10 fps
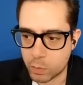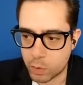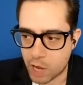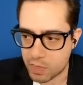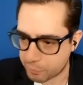
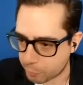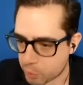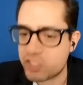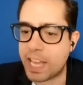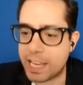on the
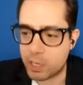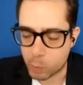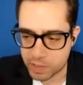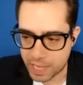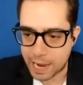first day you
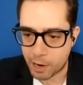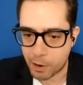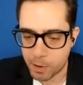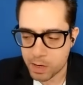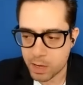were
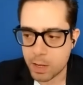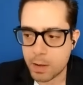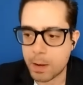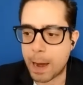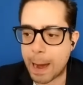there,
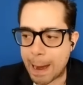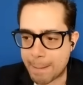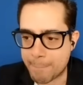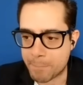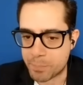
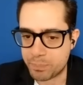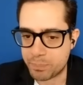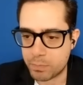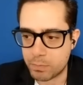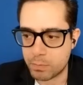um,
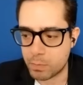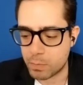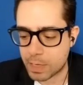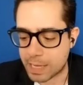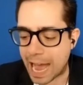
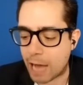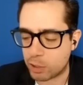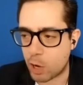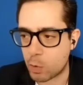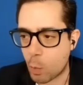how
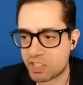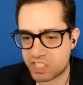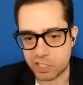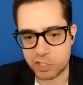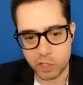long was
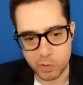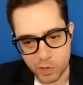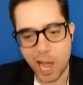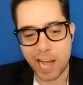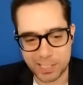it until you
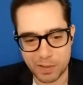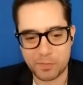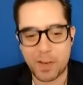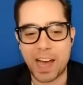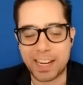got to
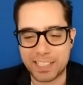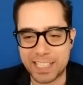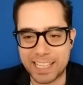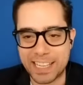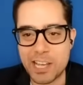
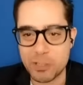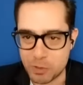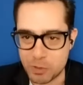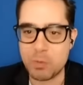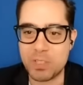finally
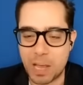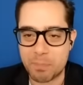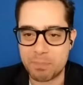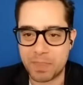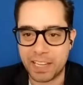do
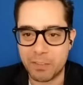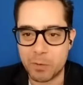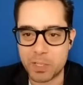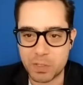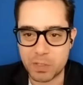something
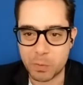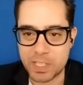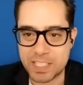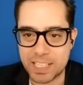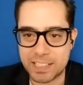was was it